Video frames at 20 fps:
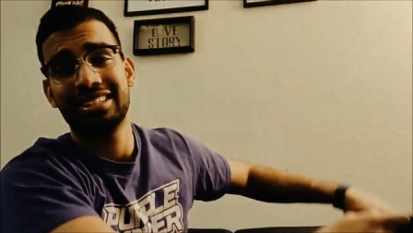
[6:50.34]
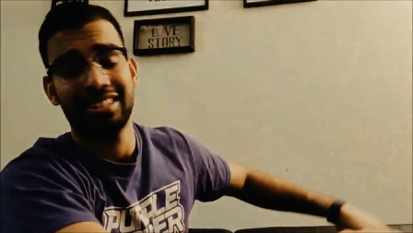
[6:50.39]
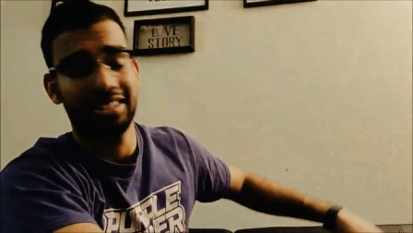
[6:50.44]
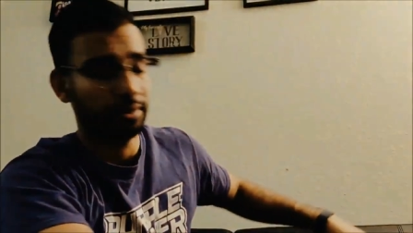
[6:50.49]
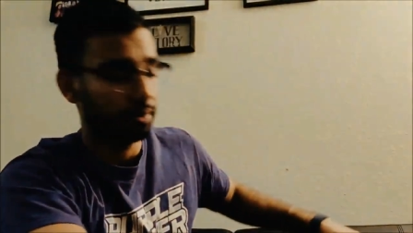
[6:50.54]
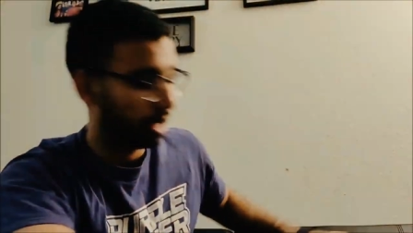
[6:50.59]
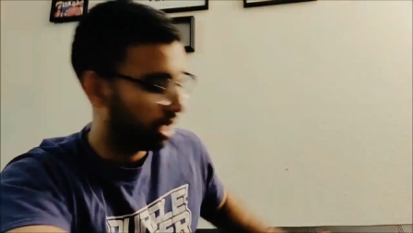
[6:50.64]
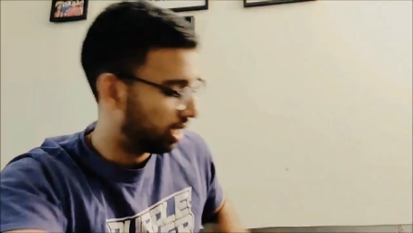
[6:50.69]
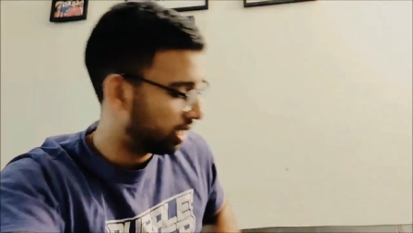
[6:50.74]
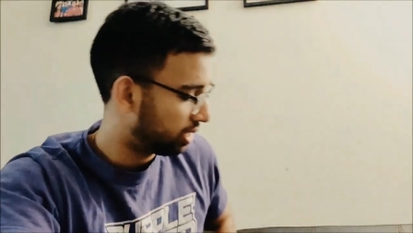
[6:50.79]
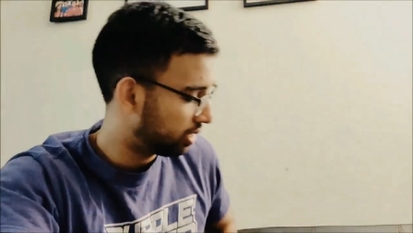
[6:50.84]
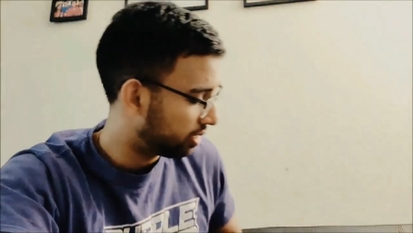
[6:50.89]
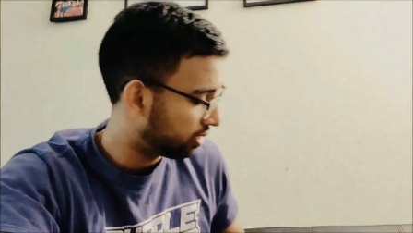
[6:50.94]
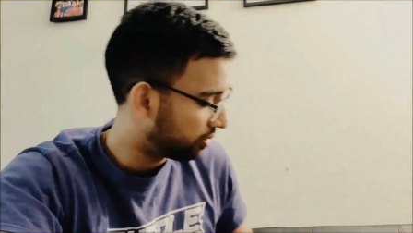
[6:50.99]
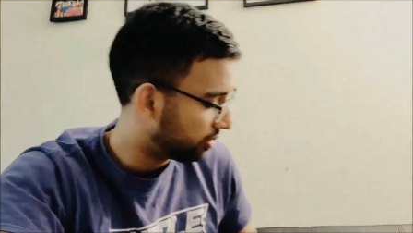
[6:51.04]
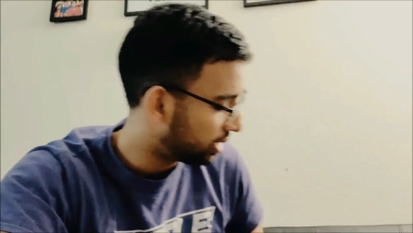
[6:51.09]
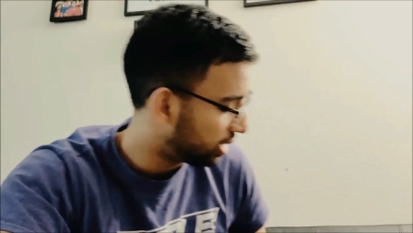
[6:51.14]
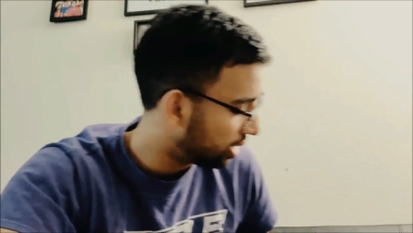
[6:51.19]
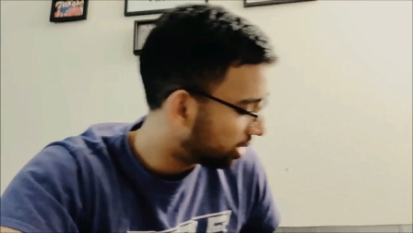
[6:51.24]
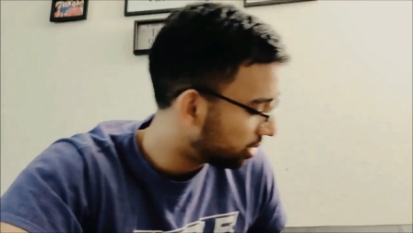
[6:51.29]
in my other
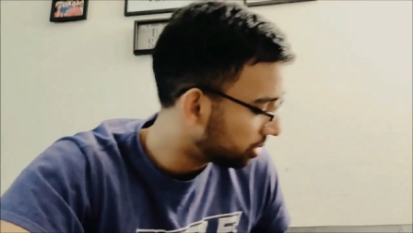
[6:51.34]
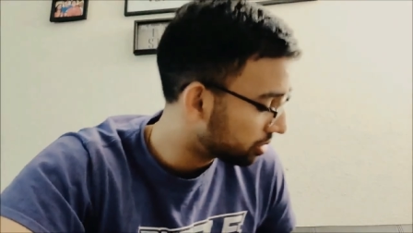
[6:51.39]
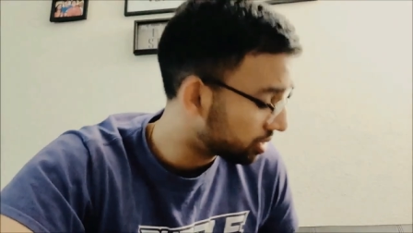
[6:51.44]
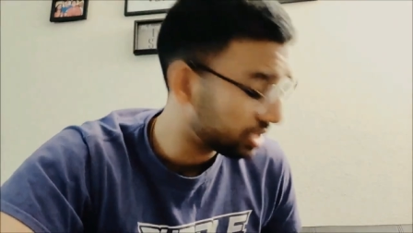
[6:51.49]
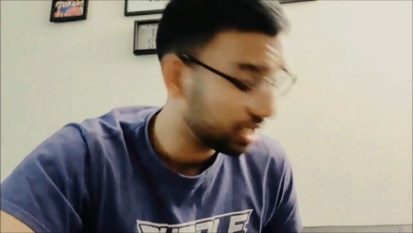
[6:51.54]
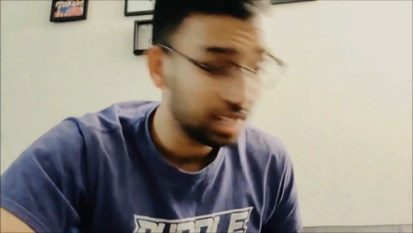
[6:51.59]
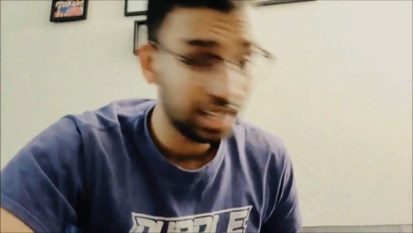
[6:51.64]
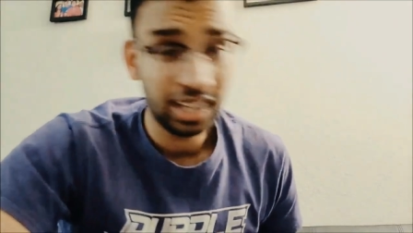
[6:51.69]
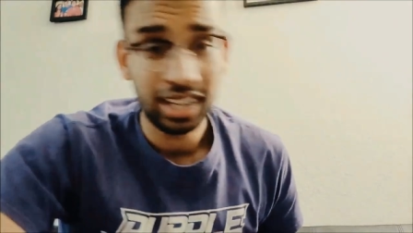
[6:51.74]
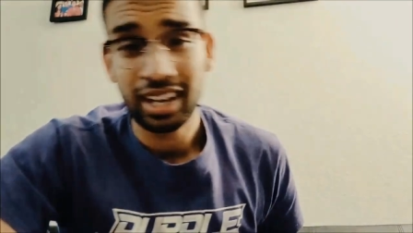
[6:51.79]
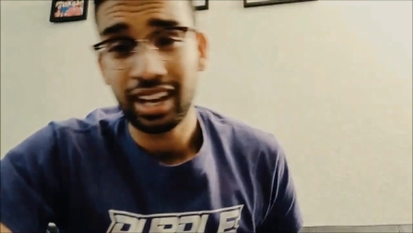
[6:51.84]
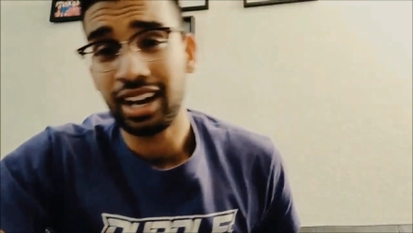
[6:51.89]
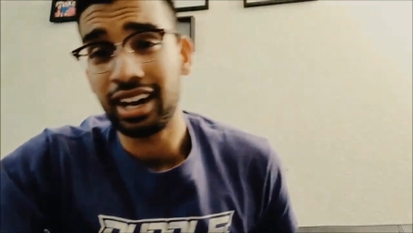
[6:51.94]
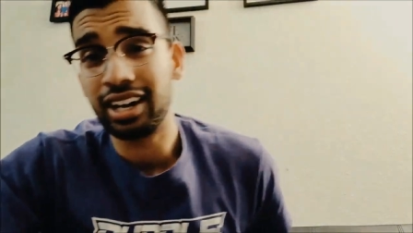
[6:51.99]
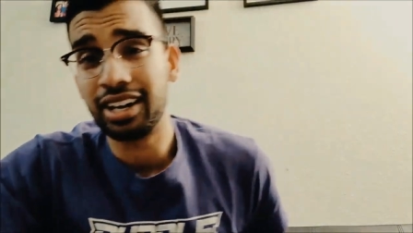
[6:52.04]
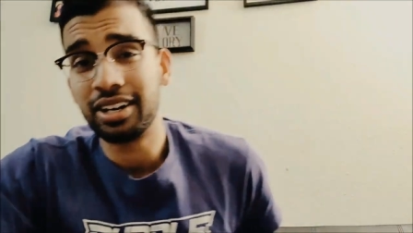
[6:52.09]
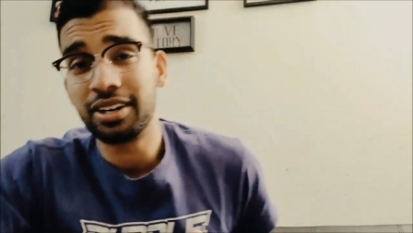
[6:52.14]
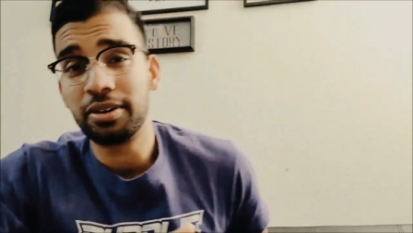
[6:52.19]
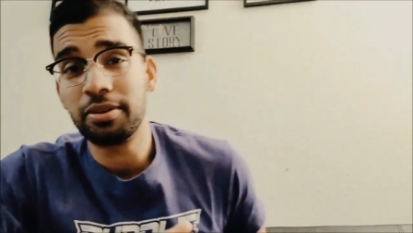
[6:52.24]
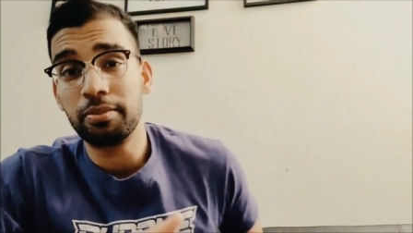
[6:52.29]
videos,
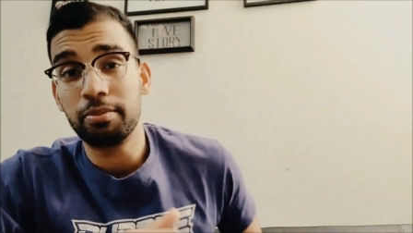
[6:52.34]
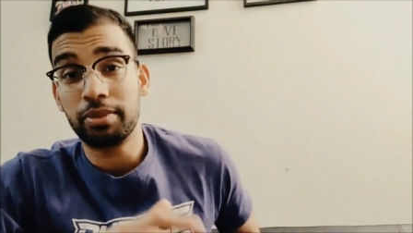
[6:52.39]
um,